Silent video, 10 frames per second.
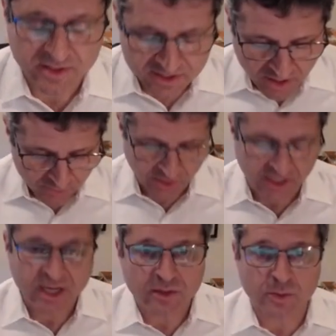software.
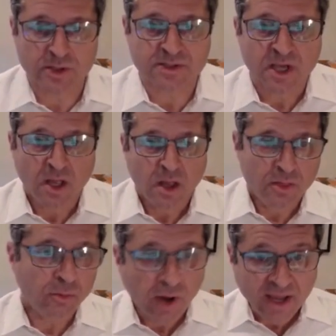In other words,
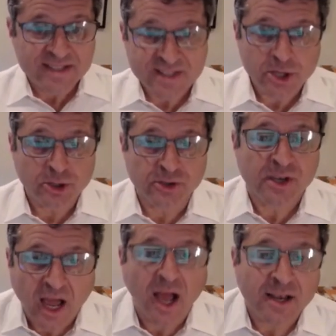the rights that are
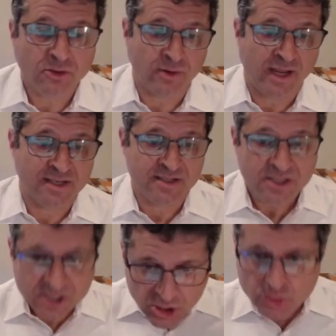not
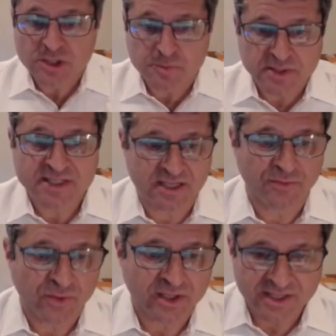granted, you
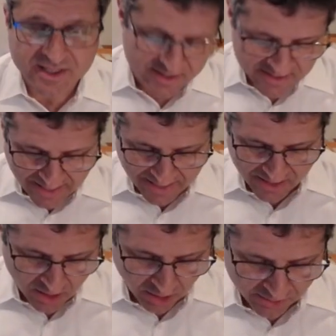specifically
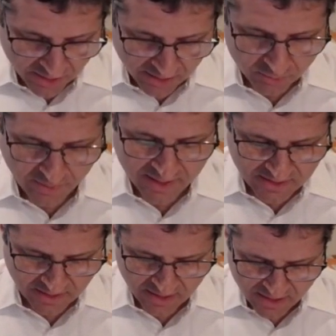say are not
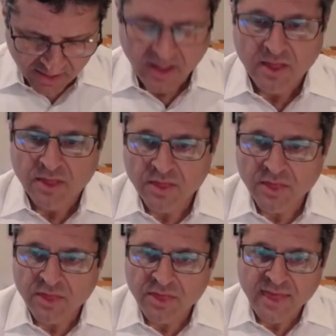granted.
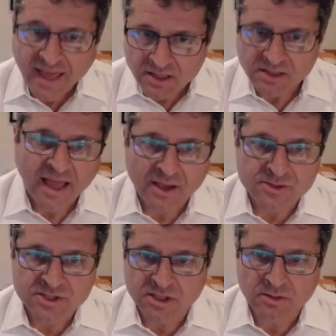That
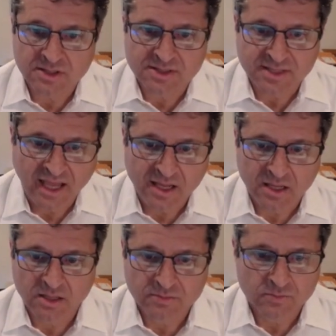allows you to take
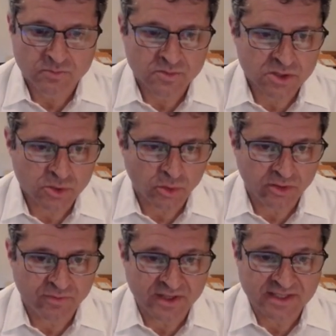sort
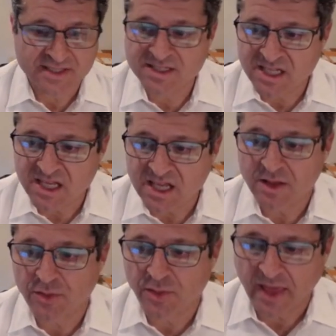of the
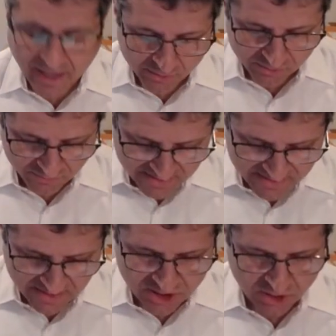teeth out of
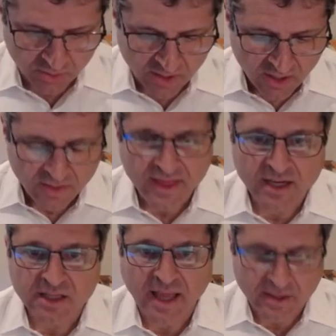this issue. That
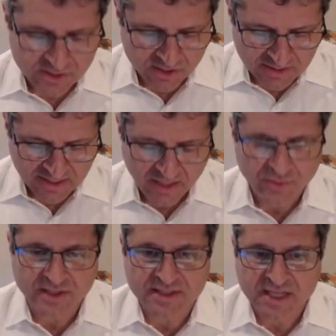allows you to take
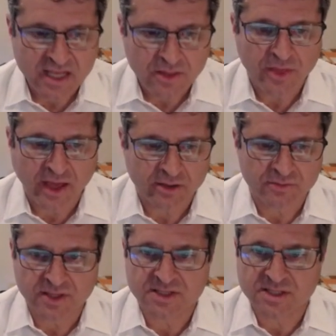the teeth out of
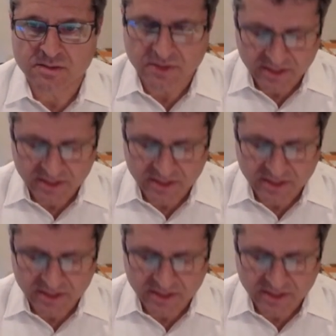this